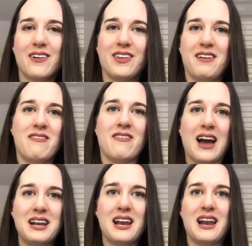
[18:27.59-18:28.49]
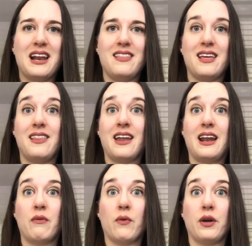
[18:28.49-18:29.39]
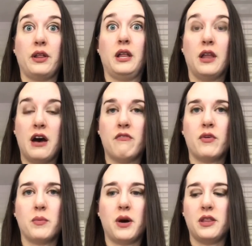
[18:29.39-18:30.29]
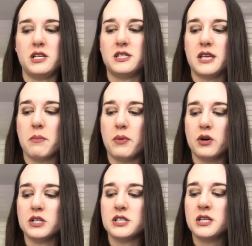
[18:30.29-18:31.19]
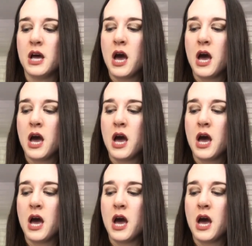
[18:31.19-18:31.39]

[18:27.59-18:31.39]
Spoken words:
really finding anything that I really love from all these samples.